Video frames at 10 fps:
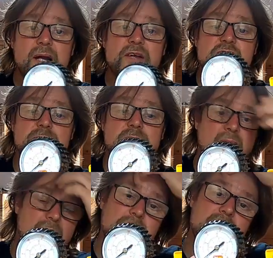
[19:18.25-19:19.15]
It's
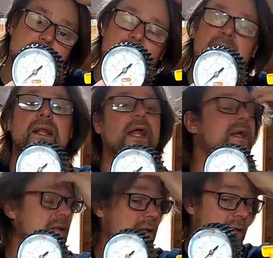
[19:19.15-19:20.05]
made by
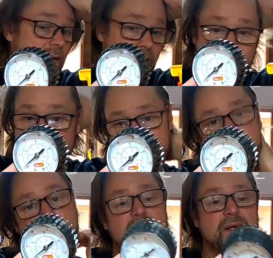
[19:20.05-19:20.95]
Queensland. It's a
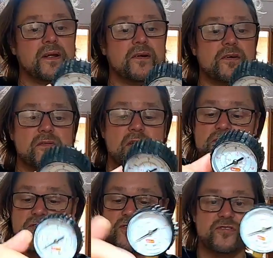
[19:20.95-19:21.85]
brilliant little
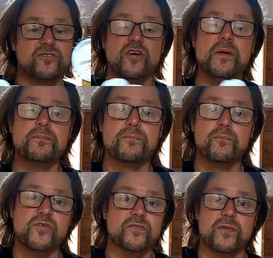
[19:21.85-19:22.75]
device. It's cheap,
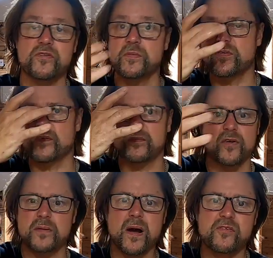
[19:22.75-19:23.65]
wasn't very expensive, like
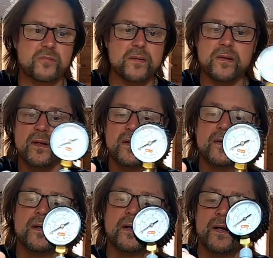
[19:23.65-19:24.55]
30 bucks maybe.
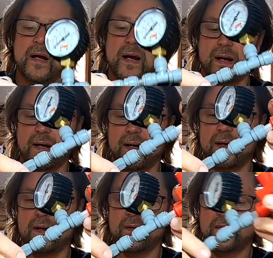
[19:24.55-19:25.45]

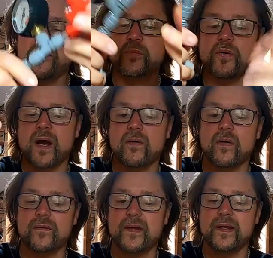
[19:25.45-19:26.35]
This will go
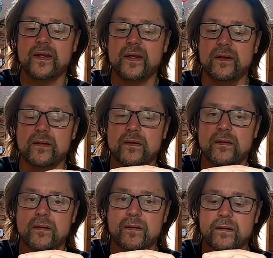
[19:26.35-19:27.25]
on the,
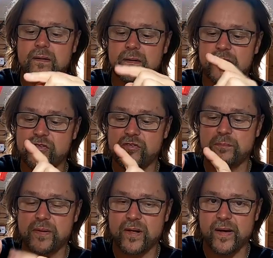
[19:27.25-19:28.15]
this is a
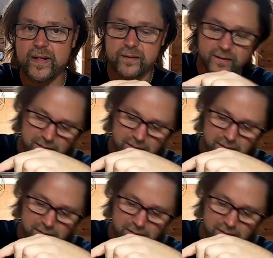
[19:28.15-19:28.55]
beer out.